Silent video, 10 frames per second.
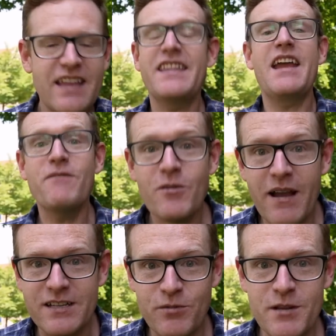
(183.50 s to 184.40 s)
out that
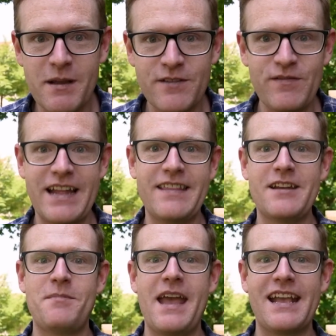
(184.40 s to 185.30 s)
everywhere is pretty much flatter than
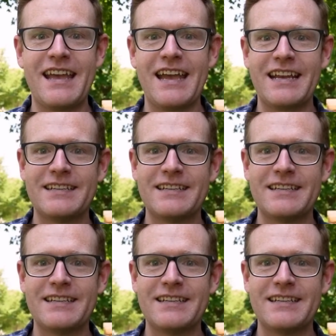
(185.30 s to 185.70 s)
a pancake.